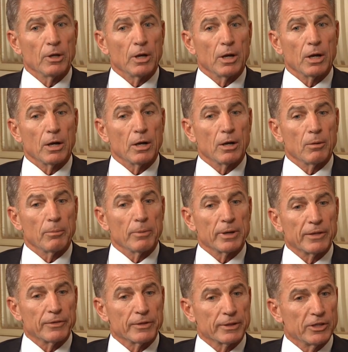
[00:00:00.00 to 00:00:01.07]
And
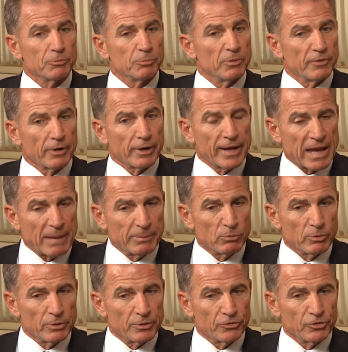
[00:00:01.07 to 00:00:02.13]
I think he's been very happy
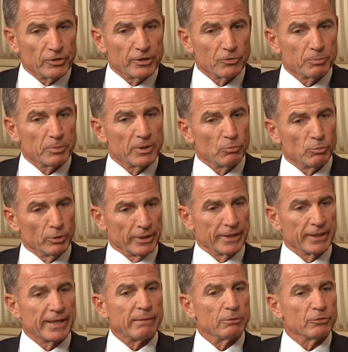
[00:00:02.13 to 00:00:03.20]
with it since, but it really
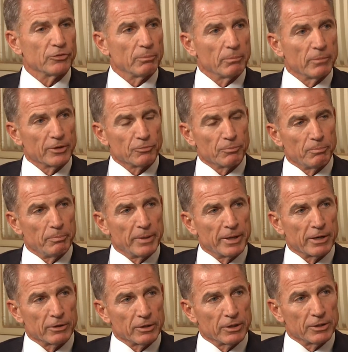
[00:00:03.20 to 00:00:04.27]
gave us a much
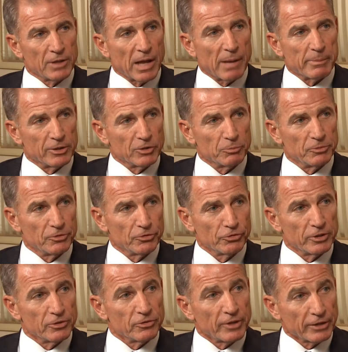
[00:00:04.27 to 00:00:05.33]
better and dominance
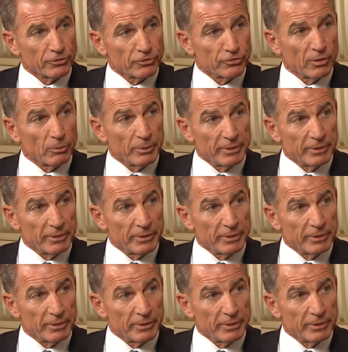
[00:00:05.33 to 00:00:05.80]
position in Texas that